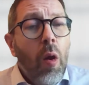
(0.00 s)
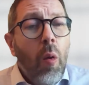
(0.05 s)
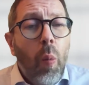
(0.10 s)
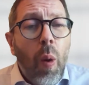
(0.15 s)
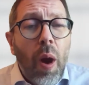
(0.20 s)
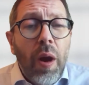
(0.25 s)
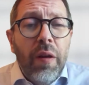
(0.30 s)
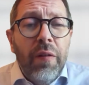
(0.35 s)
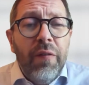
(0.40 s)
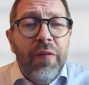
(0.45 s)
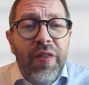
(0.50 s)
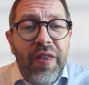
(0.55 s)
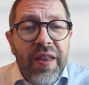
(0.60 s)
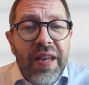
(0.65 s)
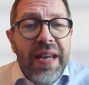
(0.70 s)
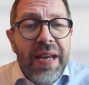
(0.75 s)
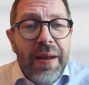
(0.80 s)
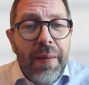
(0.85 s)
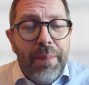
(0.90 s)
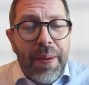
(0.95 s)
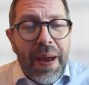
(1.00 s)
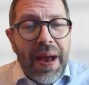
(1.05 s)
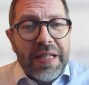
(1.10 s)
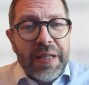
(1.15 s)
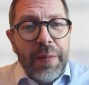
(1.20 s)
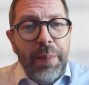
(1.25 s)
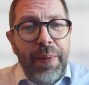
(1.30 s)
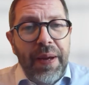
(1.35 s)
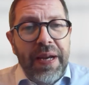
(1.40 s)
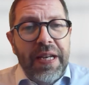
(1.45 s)
One of the
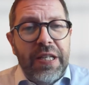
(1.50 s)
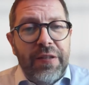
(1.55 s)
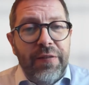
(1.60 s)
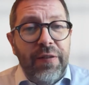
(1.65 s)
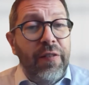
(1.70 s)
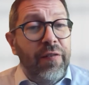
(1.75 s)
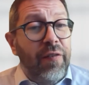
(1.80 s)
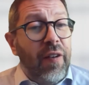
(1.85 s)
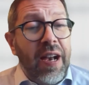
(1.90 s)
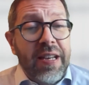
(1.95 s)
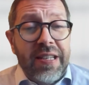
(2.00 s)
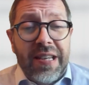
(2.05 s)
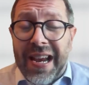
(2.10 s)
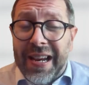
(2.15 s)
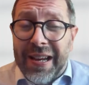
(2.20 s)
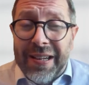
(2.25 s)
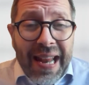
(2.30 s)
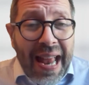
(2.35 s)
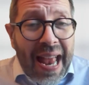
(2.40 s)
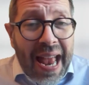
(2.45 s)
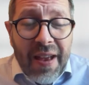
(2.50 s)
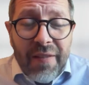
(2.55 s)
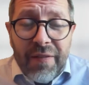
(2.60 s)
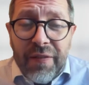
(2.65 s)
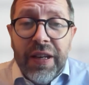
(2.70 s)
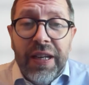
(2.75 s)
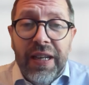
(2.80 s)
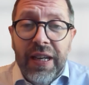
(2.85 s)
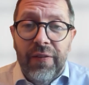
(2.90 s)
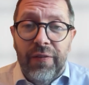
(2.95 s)
best bits of advice I could
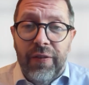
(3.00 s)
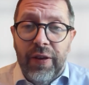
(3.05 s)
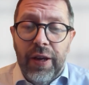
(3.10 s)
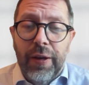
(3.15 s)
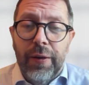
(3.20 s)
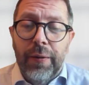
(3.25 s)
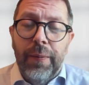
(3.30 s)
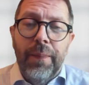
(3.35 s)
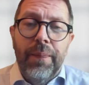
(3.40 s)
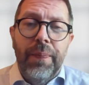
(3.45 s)
ever give you